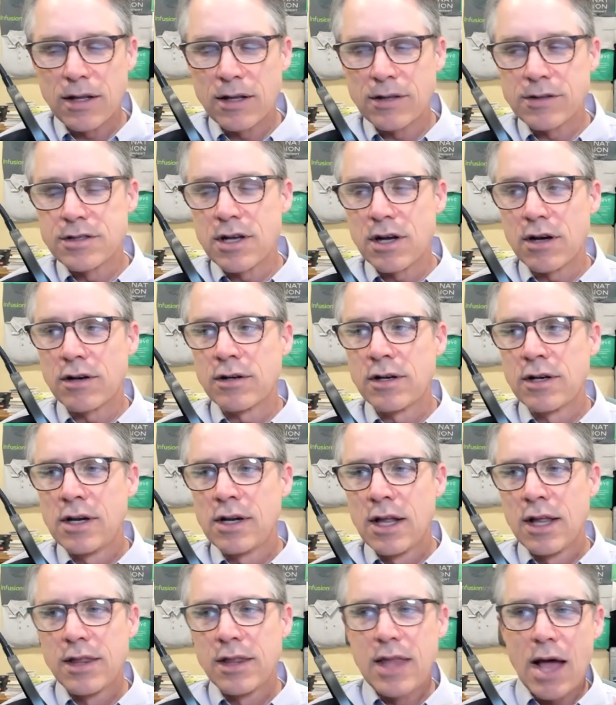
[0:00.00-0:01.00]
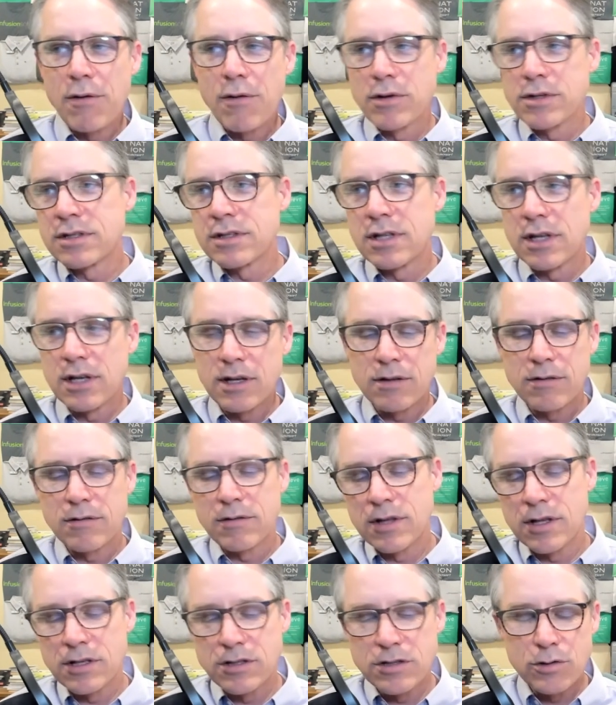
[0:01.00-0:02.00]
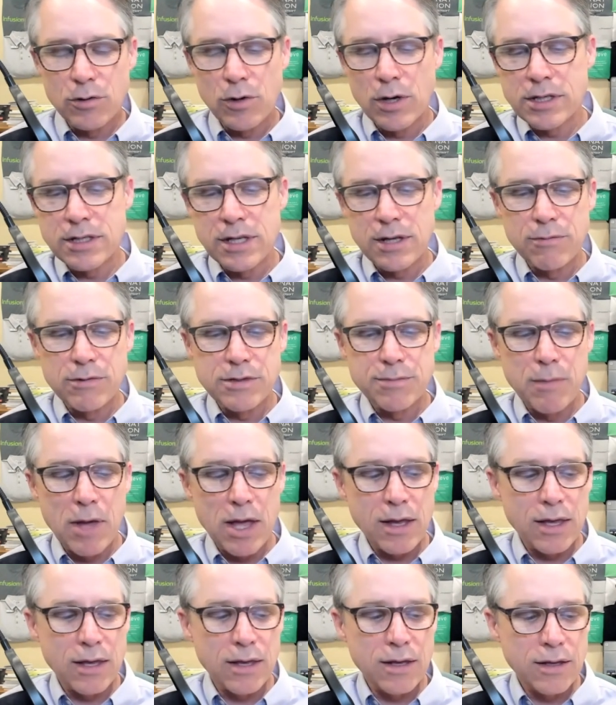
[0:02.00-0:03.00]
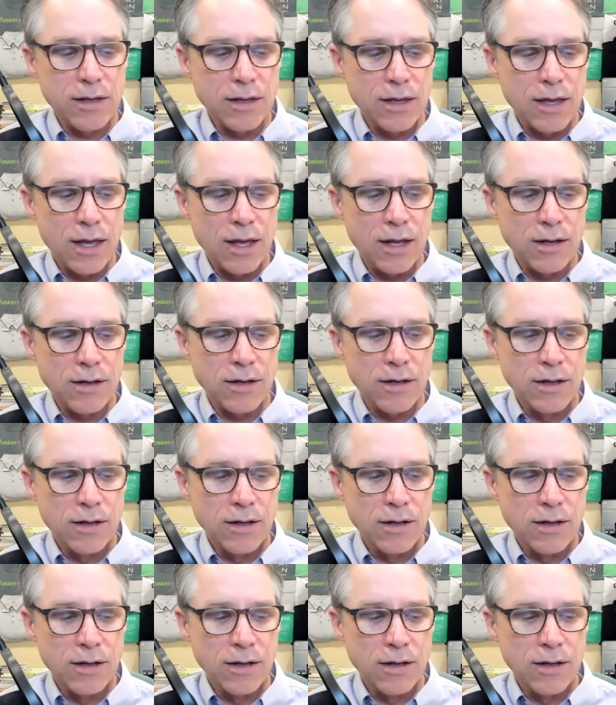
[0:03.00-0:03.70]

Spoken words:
And so that was the choice he was making. And